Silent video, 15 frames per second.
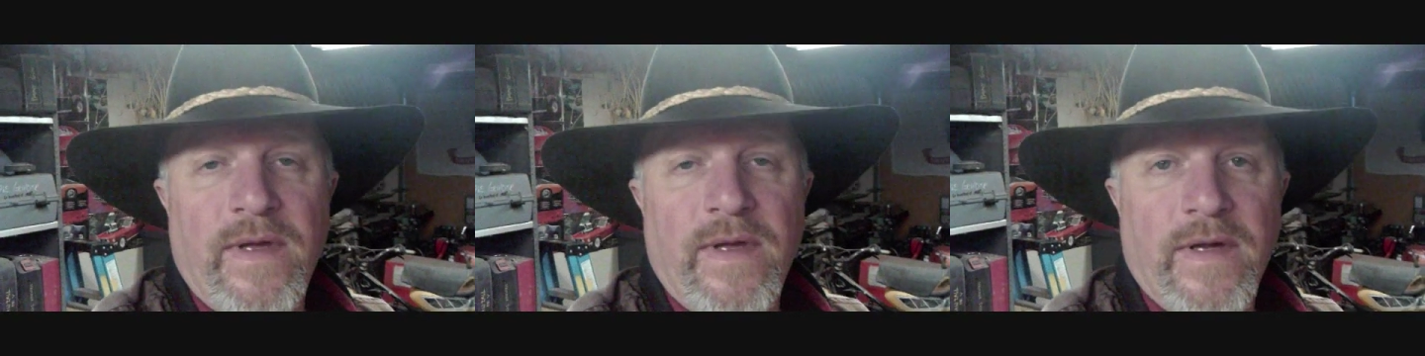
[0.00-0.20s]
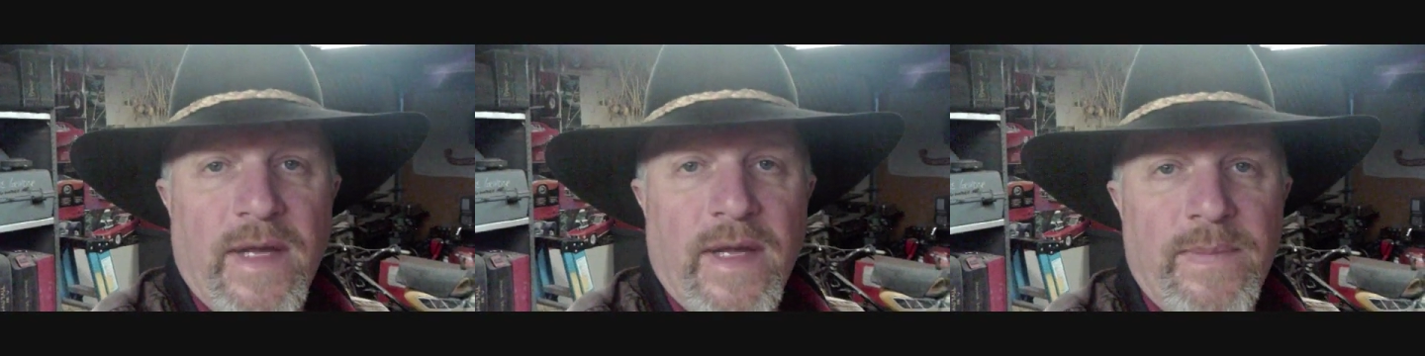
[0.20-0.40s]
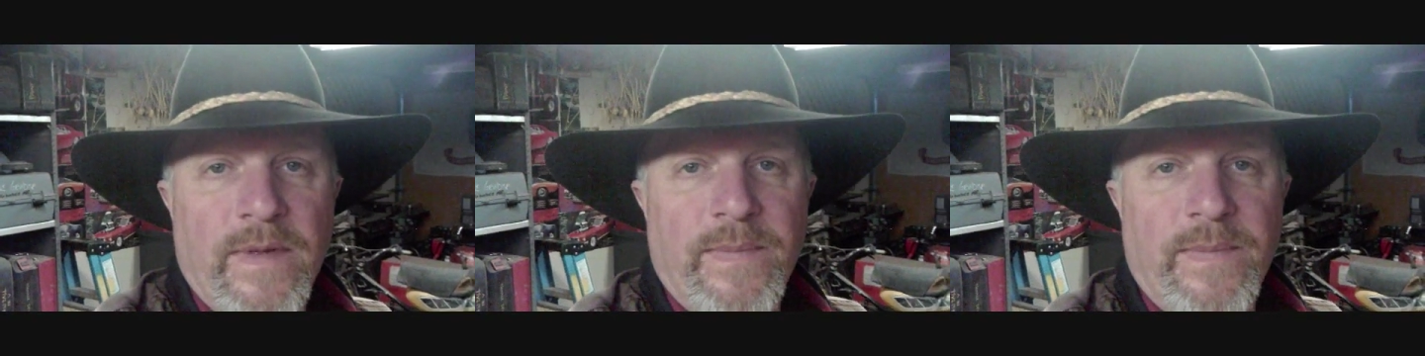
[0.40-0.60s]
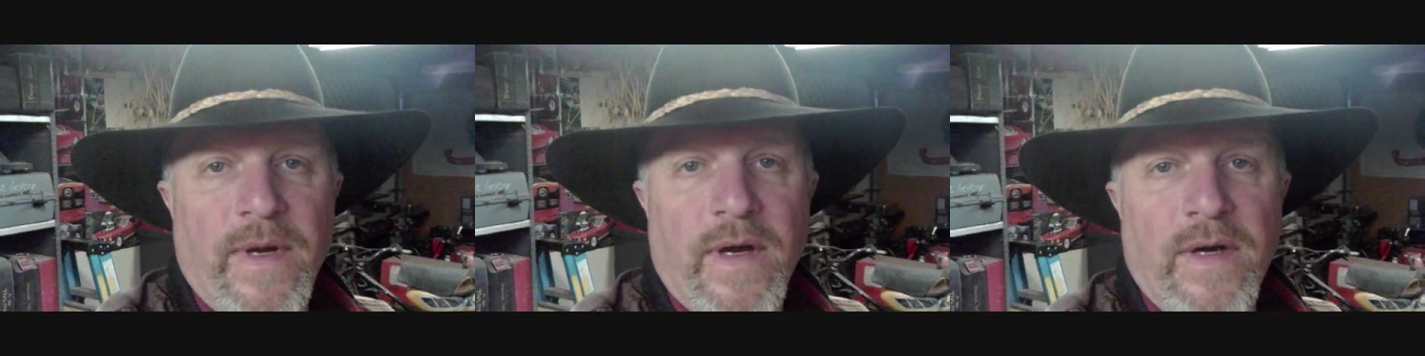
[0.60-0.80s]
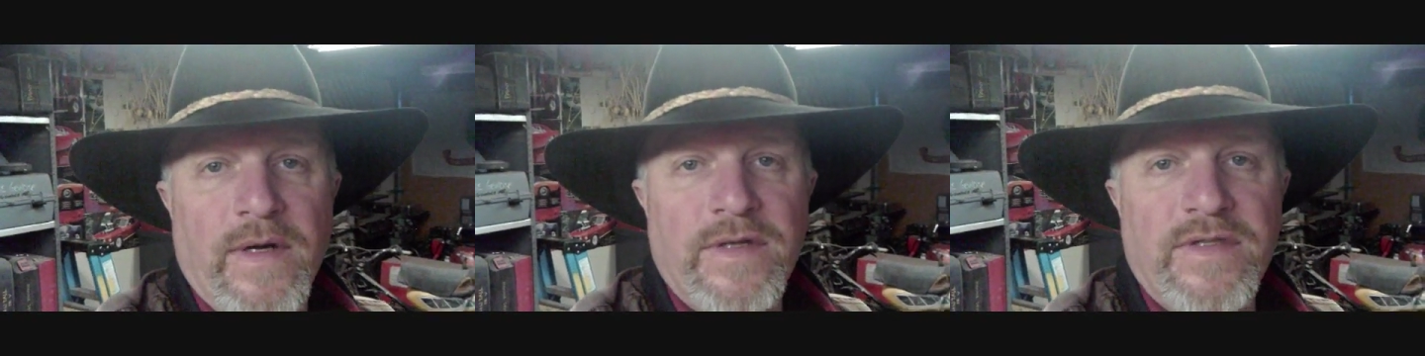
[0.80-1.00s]
in a couple of
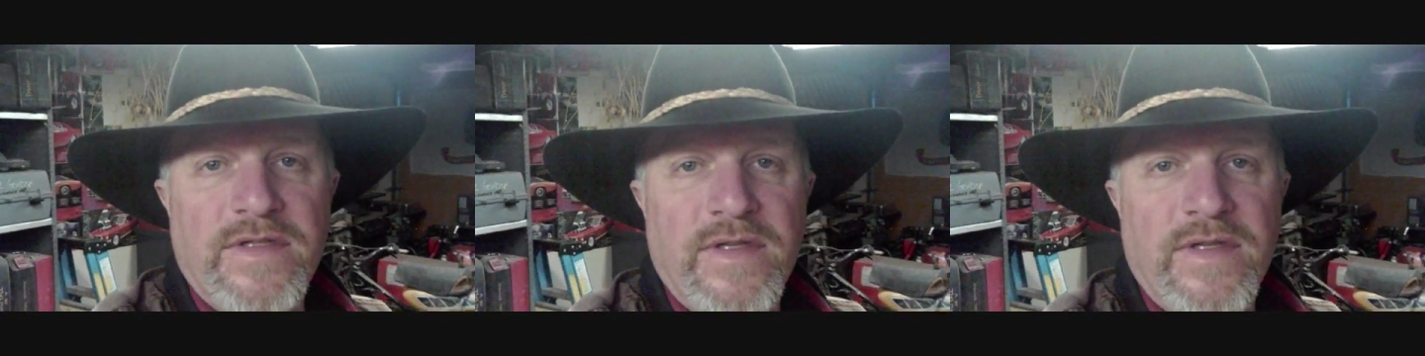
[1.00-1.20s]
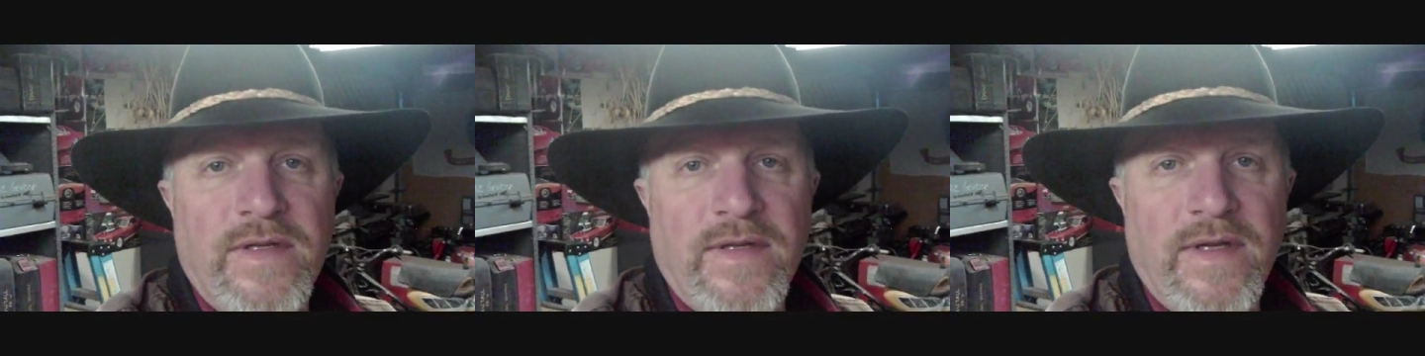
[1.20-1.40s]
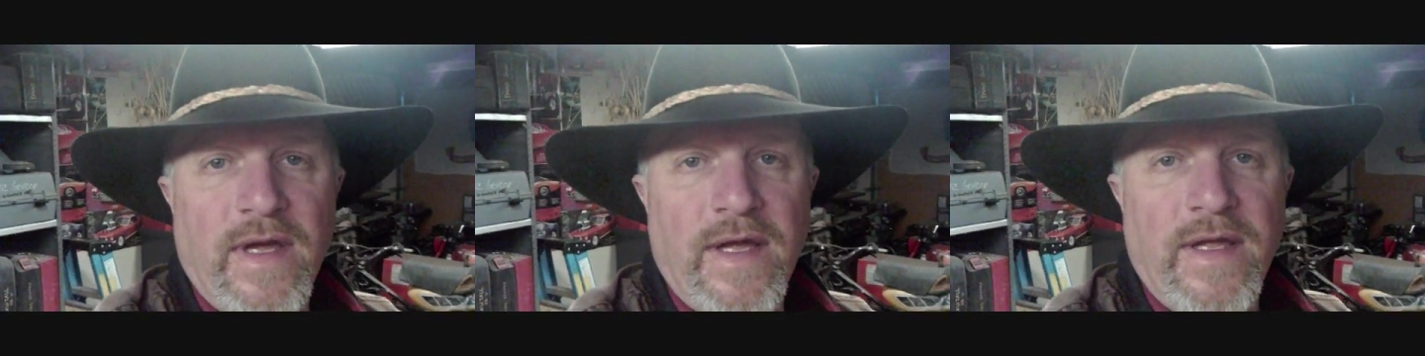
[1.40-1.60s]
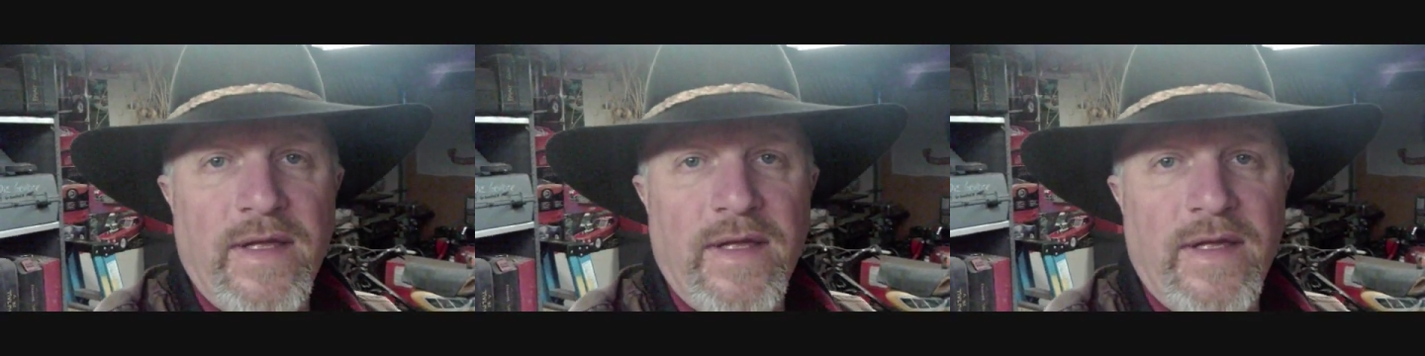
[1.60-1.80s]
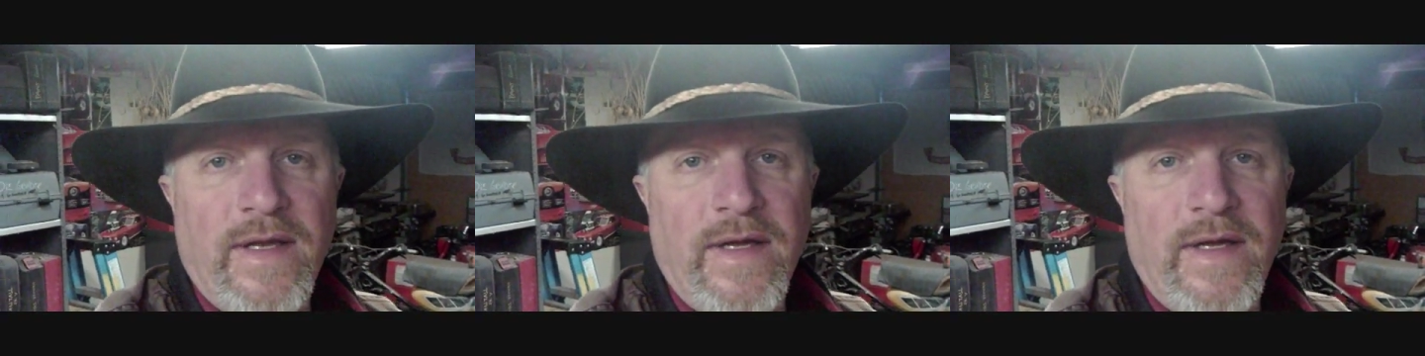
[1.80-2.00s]
parts, I
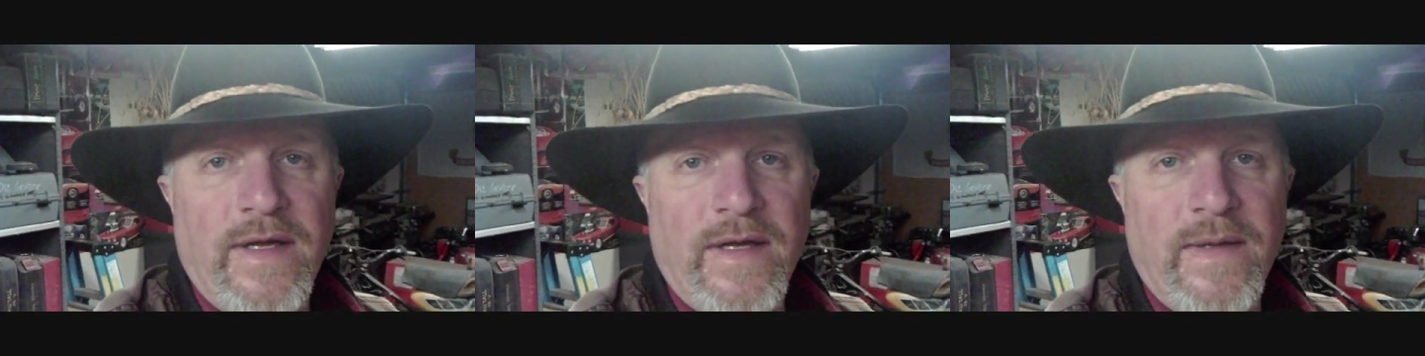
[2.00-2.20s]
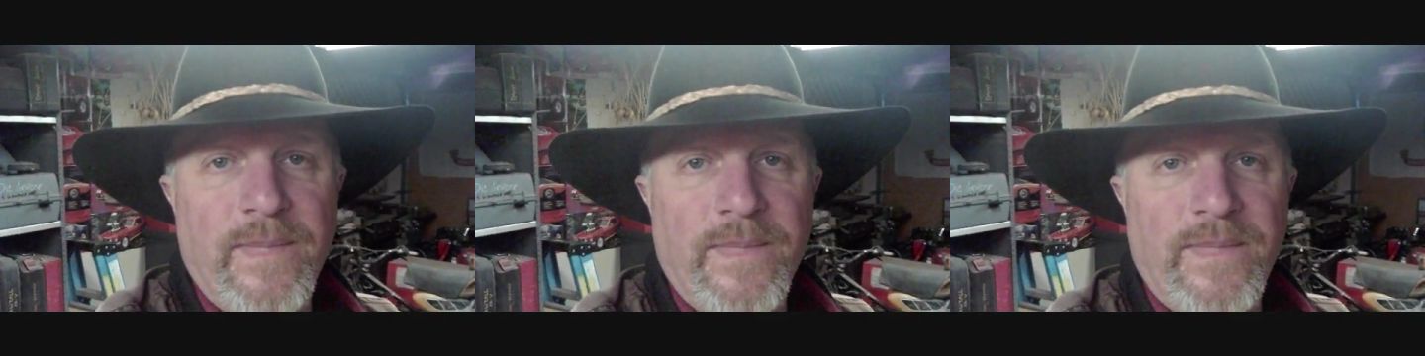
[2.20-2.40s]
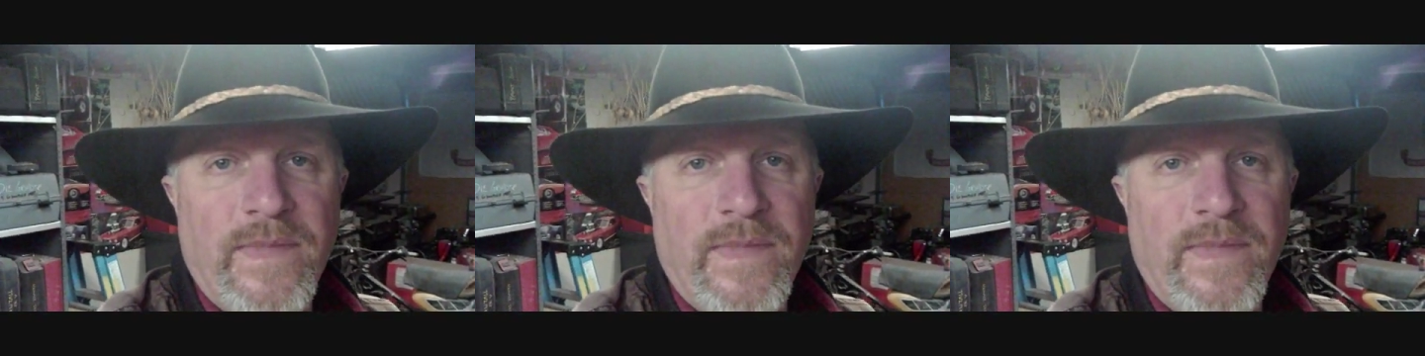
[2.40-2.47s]
had